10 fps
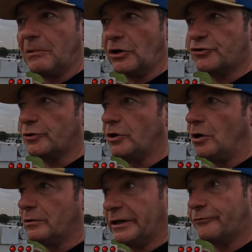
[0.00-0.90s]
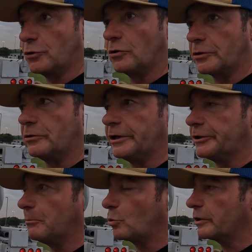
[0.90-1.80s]
Montreal and leave real early
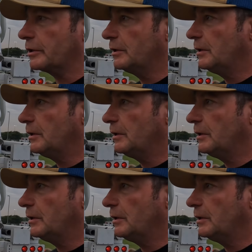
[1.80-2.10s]
in the morning.